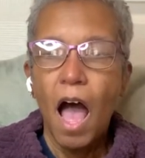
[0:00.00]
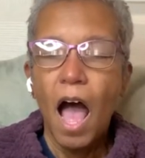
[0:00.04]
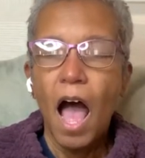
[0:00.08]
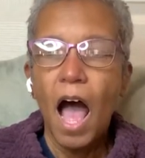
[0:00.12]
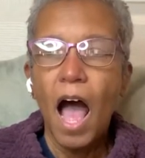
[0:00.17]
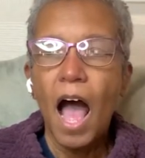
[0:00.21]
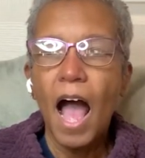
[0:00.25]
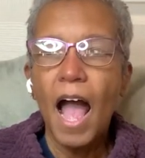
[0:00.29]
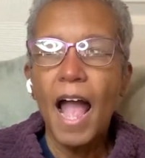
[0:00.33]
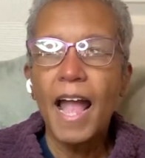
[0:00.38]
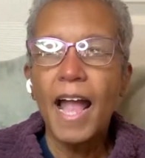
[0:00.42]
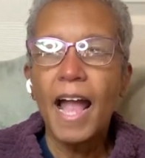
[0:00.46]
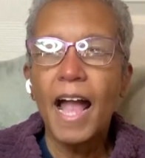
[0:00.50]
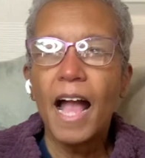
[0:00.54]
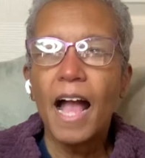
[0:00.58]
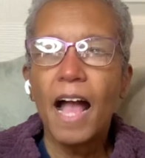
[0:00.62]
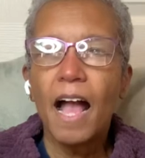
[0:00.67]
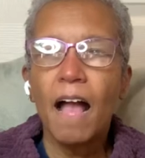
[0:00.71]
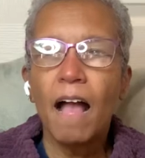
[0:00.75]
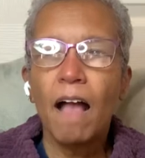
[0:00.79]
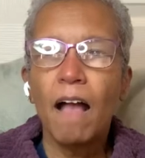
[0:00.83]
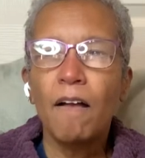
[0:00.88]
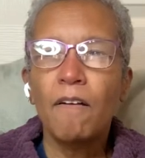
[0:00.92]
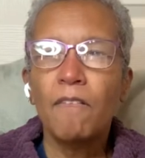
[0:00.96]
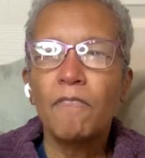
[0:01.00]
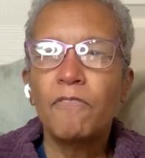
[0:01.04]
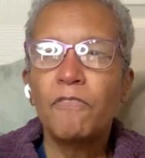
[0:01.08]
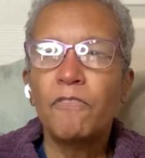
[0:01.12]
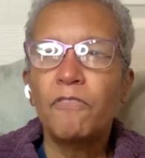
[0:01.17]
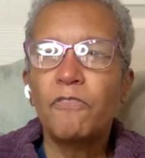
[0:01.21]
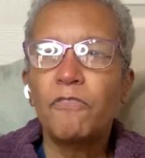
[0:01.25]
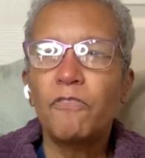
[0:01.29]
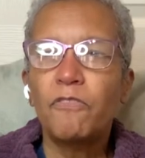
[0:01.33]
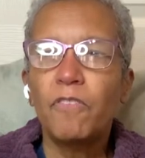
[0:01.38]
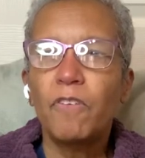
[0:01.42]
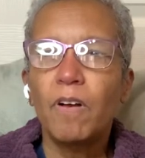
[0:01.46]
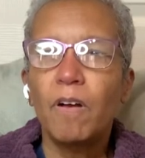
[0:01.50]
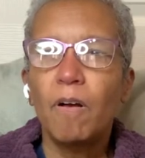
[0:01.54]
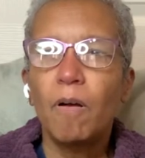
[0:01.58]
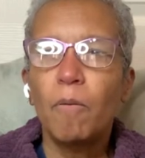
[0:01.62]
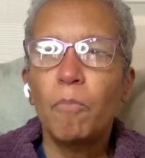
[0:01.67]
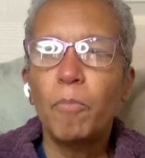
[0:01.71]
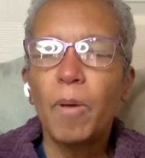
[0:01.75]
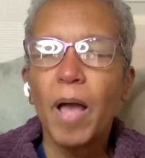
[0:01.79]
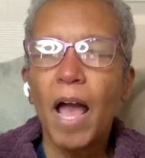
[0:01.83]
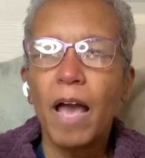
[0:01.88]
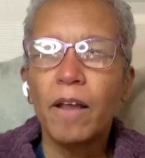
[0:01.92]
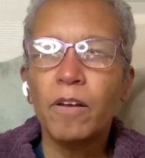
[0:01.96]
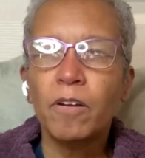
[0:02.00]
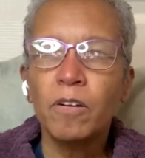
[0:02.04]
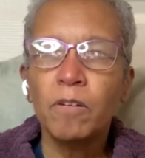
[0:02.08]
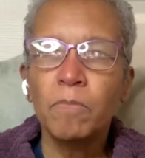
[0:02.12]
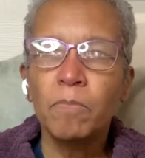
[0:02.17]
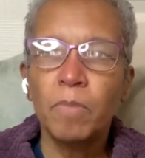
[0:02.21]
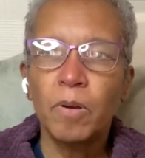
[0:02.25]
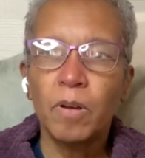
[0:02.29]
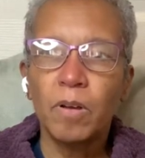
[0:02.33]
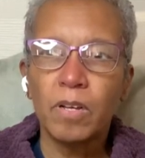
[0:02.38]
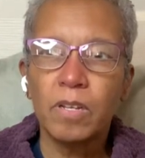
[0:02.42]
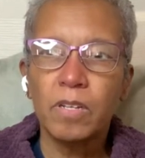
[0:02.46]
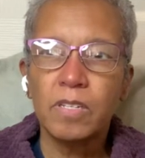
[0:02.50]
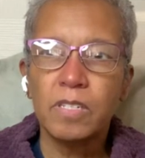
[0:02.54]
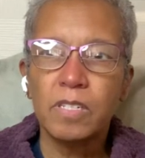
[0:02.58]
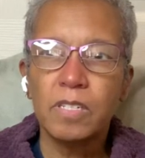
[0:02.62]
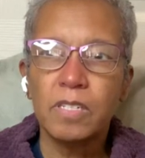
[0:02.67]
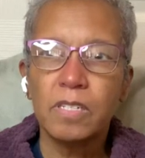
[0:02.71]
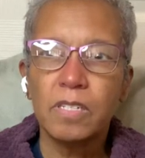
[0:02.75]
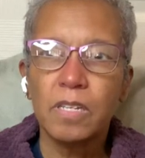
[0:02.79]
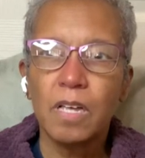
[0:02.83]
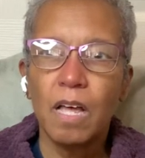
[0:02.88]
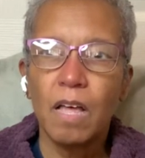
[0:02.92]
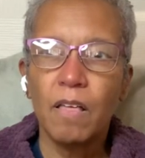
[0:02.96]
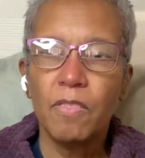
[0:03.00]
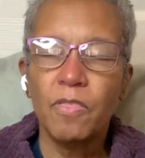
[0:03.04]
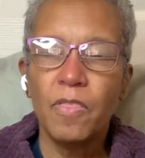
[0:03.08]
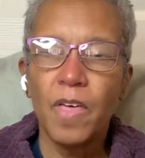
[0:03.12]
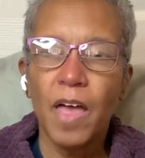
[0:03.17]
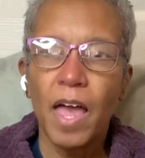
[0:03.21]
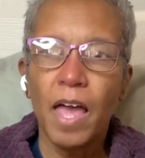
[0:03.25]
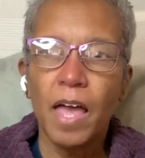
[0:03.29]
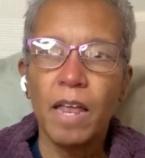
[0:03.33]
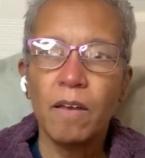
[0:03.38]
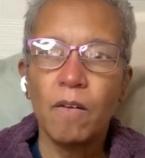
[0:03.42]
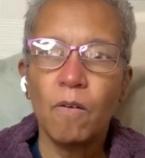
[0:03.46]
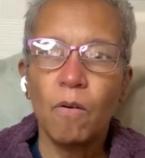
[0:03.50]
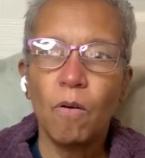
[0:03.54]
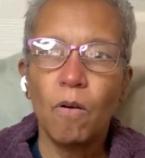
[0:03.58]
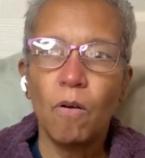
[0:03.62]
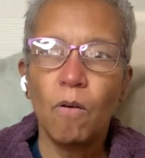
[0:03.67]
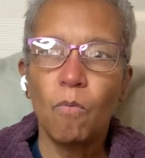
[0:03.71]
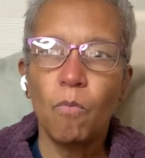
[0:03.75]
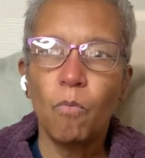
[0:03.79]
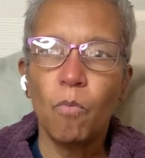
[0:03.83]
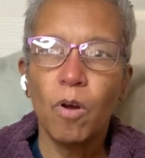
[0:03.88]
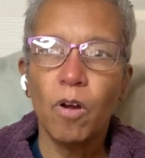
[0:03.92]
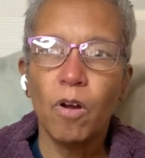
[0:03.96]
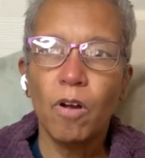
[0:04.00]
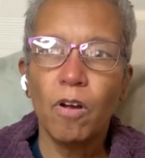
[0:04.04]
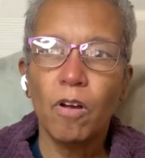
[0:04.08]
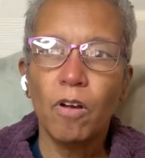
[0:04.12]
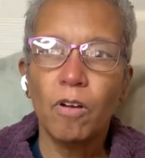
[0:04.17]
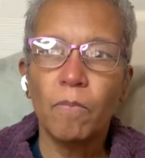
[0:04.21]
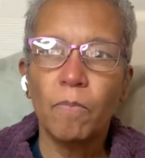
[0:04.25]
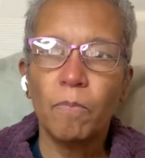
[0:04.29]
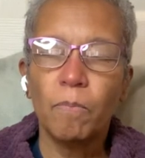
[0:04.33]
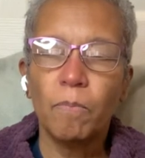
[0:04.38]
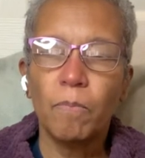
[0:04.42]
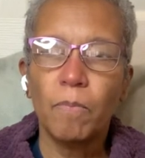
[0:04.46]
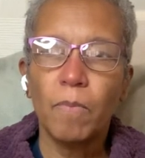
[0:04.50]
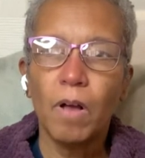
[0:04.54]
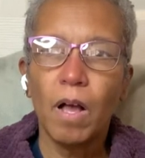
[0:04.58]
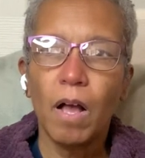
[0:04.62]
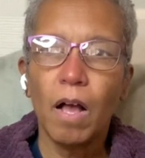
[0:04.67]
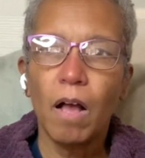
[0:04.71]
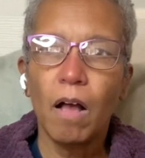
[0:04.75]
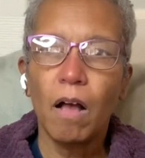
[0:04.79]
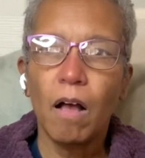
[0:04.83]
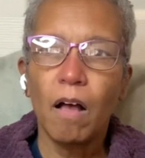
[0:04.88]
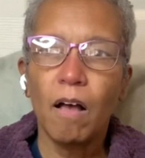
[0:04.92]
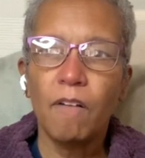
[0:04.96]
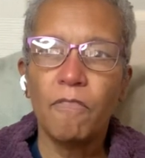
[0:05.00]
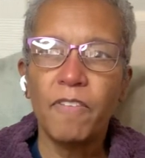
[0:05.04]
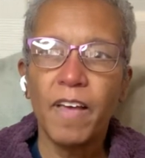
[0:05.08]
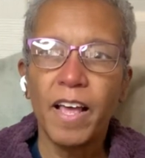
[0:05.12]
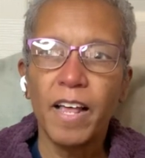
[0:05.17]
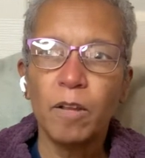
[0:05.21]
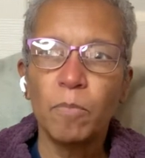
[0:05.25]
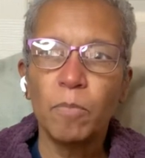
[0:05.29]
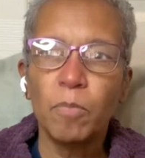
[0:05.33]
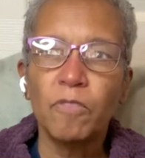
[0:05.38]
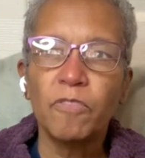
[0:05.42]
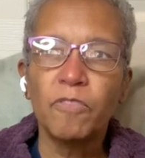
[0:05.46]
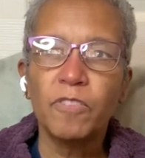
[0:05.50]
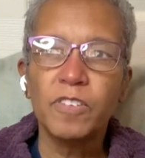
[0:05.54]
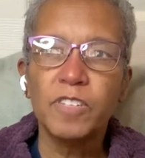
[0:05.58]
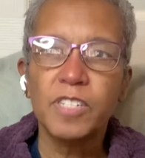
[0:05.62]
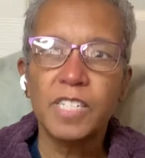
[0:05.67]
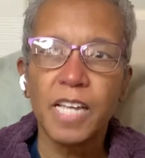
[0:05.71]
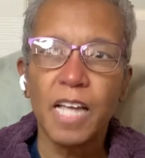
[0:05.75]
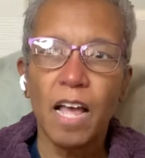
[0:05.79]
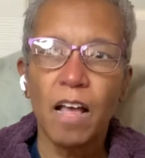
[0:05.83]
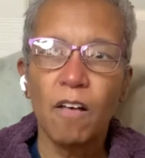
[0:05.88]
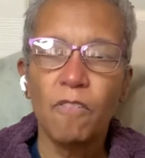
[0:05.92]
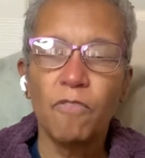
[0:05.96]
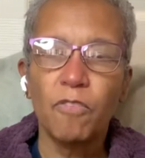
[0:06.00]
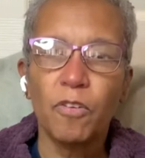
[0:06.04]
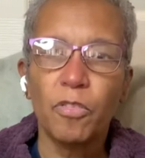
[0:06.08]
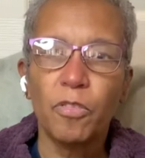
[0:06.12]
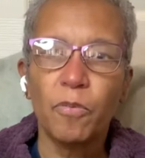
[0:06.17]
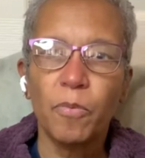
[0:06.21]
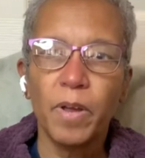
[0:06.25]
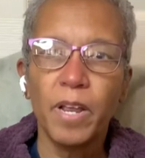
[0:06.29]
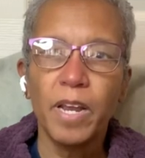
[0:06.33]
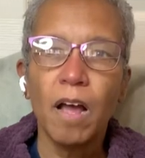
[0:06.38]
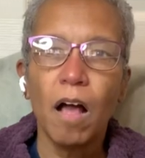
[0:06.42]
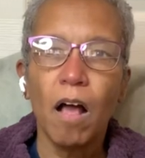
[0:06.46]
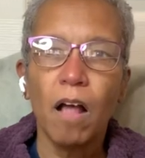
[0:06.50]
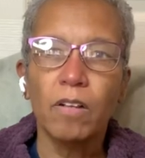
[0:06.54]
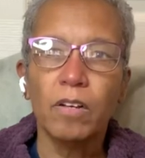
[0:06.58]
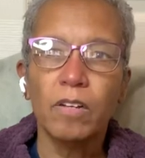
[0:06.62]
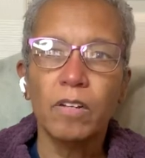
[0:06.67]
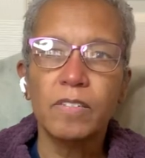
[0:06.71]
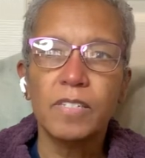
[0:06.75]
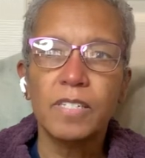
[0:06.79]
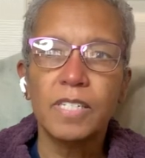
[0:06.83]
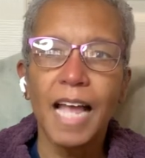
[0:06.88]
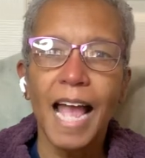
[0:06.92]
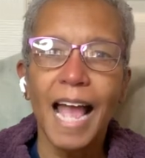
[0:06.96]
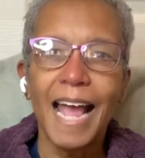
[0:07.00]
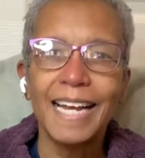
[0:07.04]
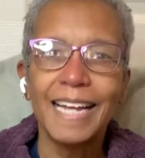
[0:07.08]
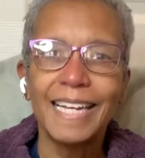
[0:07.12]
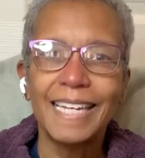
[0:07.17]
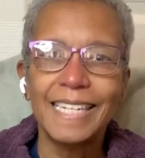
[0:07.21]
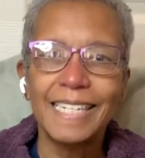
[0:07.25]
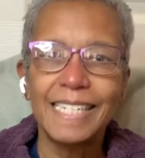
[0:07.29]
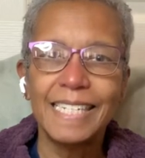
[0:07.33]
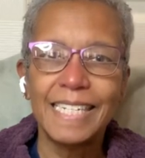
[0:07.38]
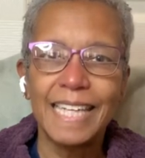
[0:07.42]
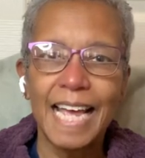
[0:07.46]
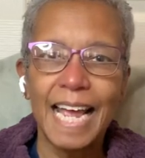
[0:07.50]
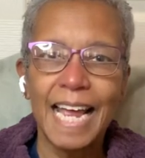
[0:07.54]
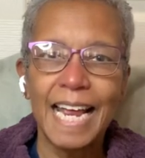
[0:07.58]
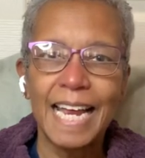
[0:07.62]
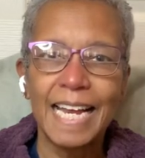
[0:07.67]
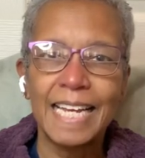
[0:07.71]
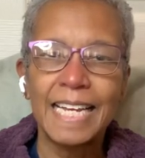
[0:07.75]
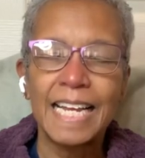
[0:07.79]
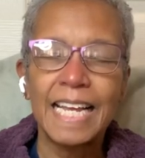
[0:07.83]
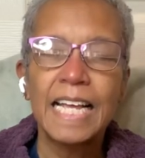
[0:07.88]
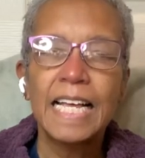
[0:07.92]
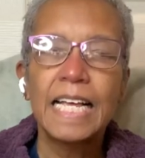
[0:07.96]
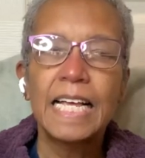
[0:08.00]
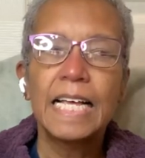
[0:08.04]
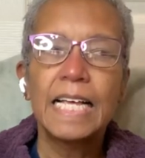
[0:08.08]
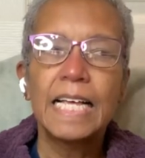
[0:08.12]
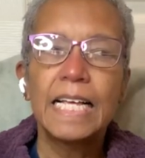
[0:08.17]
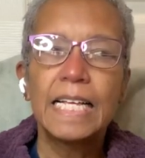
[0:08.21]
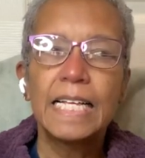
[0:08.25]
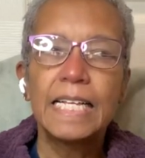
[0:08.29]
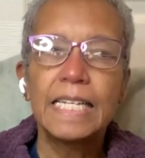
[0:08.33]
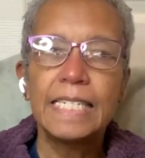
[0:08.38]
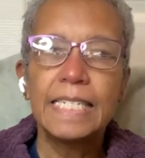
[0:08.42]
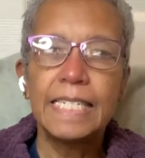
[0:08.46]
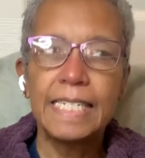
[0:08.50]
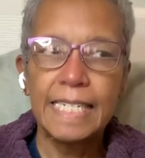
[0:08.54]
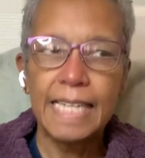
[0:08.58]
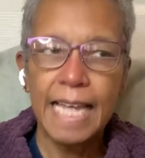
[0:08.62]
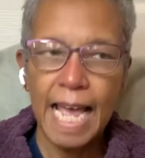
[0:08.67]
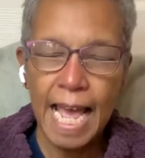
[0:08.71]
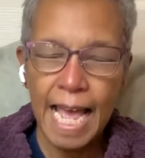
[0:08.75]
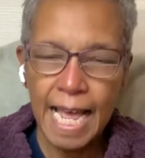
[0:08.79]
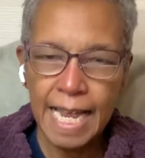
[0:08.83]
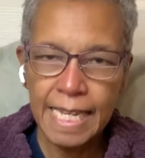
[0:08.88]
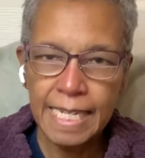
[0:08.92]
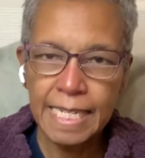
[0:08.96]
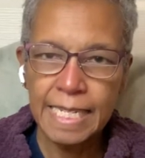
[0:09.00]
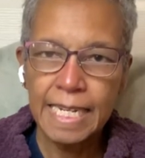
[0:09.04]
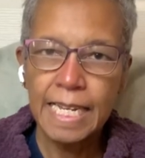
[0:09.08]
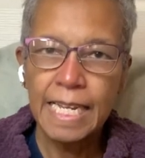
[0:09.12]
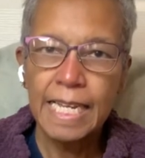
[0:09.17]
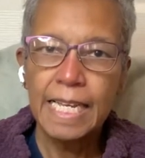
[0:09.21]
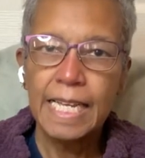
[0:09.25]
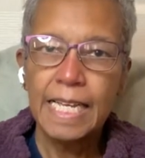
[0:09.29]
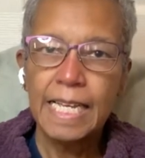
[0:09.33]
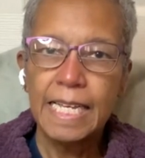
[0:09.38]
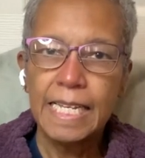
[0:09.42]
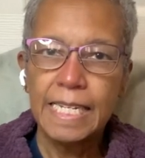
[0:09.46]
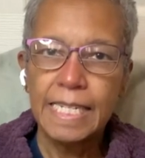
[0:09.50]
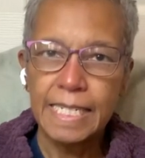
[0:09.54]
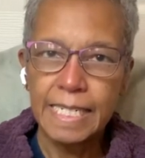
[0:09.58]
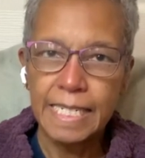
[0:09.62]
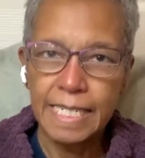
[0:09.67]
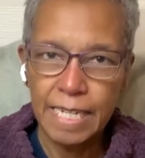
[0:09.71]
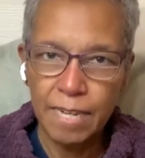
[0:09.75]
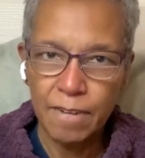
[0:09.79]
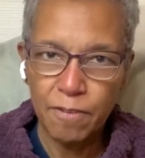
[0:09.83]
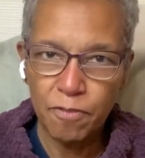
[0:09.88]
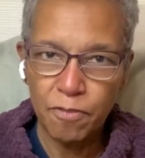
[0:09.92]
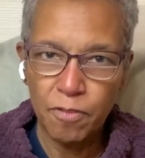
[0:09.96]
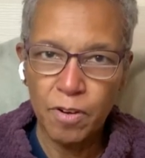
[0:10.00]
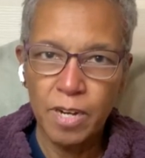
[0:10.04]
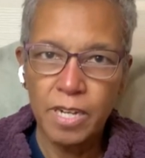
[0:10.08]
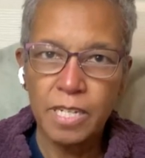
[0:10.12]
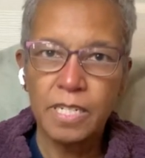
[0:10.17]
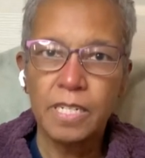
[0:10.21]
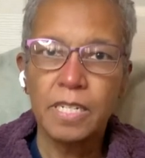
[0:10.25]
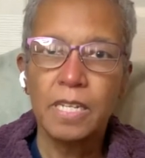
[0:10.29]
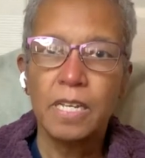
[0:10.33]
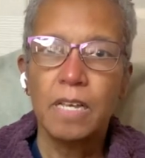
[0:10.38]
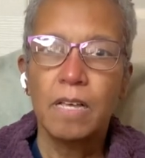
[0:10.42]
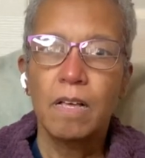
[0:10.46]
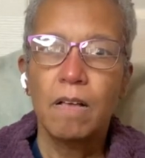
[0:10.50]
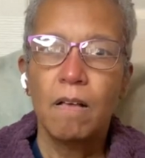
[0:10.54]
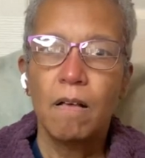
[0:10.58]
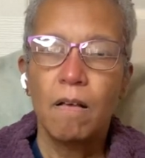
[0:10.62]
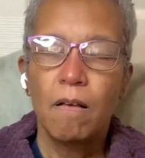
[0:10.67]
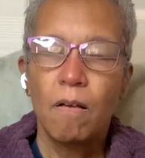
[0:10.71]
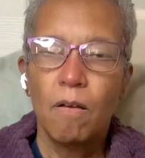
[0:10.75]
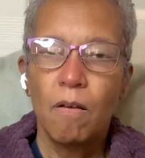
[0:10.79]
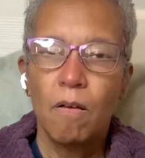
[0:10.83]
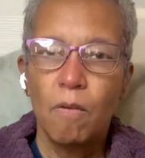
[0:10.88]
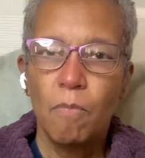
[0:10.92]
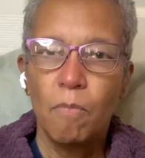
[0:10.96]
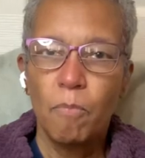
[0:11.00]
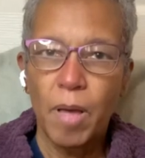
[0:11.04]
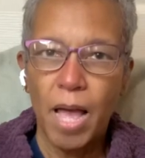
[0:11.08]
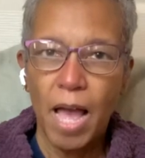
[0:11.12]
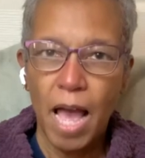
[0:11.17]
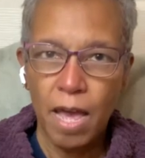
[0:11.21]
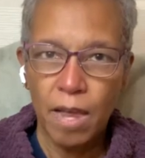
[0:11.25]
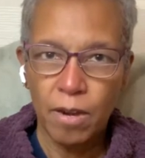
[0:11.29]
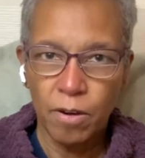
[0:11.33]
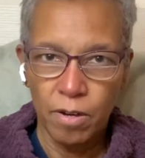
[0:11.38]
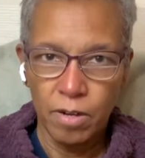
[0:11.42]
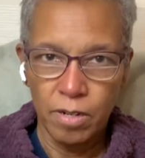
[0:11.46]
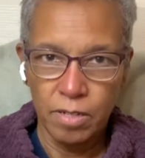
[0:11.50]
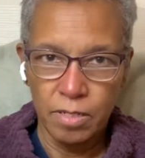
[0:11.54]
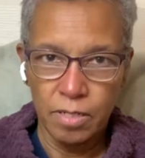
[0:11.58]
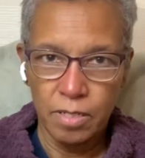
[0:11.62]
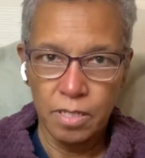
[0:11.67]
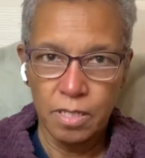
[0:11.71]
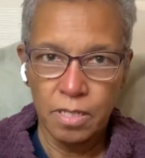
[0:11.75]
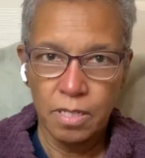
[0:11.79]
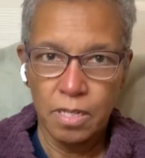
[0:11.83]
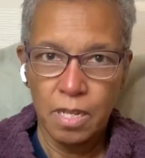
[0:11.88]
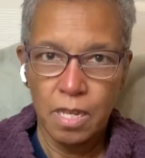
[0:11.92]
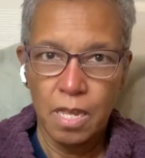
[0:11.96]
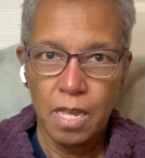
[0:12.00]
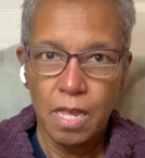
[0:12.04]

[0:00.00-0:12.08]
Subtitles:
I have pattern books that were available for sale for $3 and contain 10 different patterns,